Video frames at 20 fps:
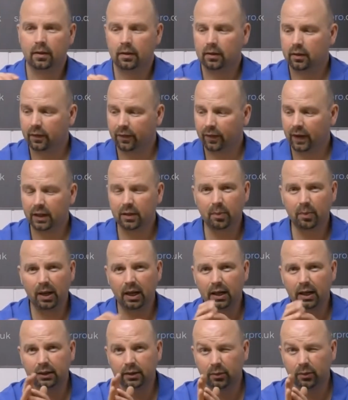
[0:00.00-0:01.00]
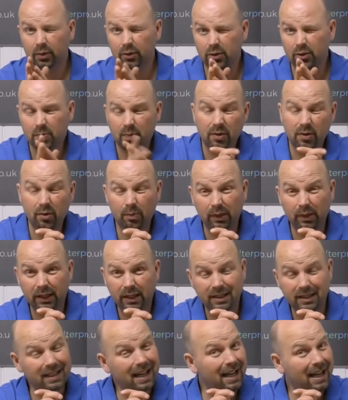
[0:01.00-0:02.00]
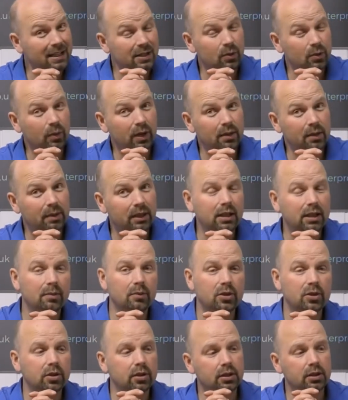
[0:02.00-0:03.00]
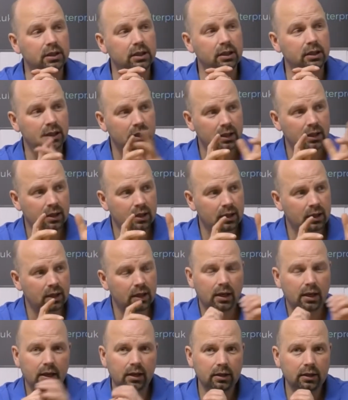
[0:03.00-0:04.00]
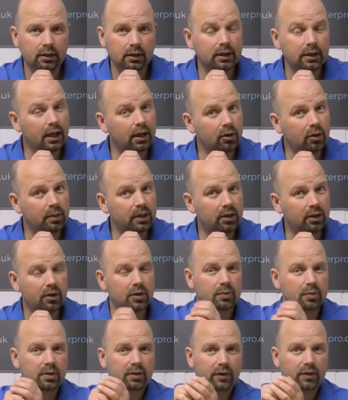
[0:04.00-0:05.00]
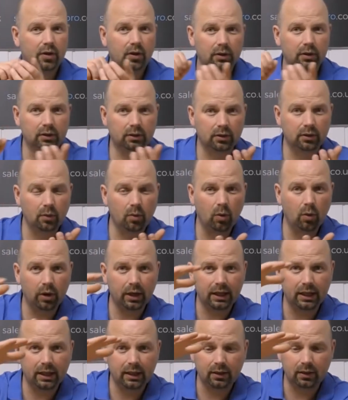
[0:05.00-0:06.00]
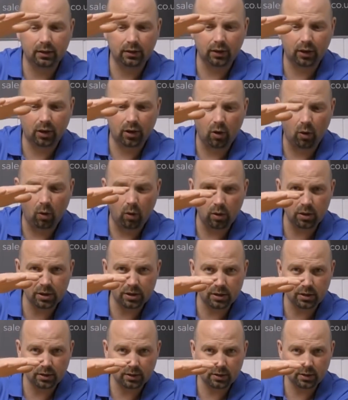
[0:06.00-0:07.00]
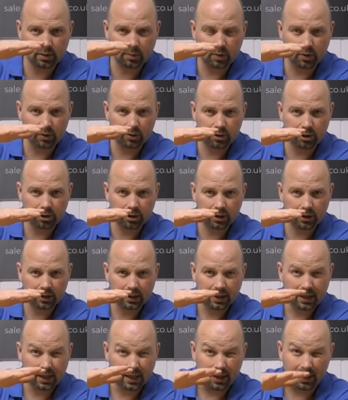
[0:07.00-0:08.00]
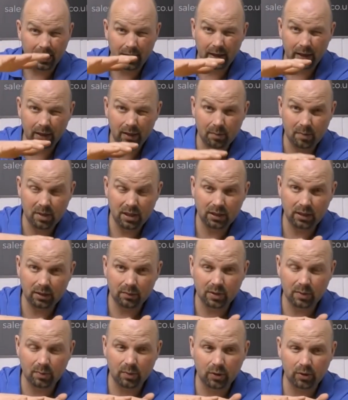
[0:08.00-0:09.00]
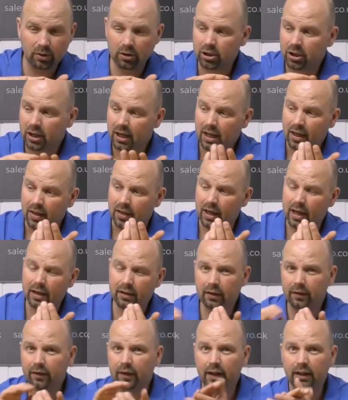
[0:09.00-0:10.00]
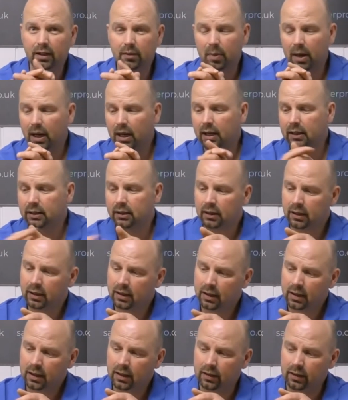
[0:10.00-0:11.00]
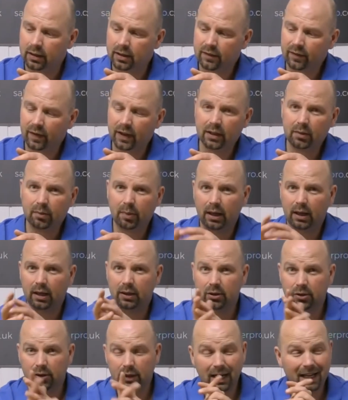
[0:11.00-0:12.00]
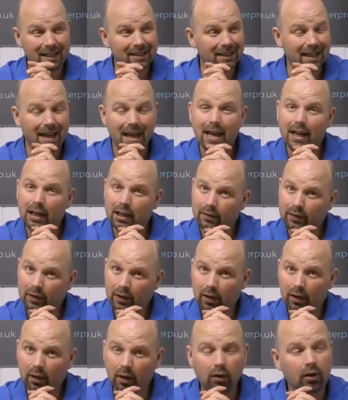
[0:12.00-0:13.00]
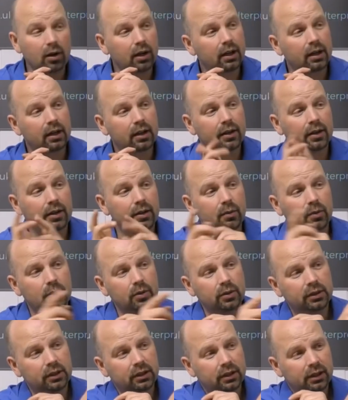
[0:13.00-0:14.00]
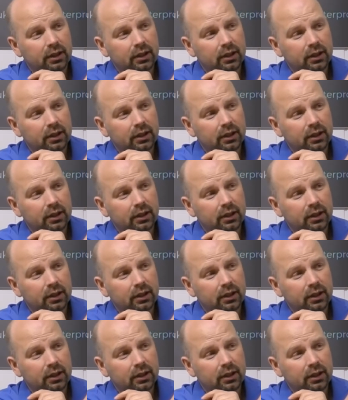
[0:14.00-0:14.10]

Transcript: The fine pad would just be replaced as and when it became dirty, and now because we've got the water hitting the coarse sponge, then the medium sponge, then the fine pad, this fine pad should last a hell of a lot longer than it would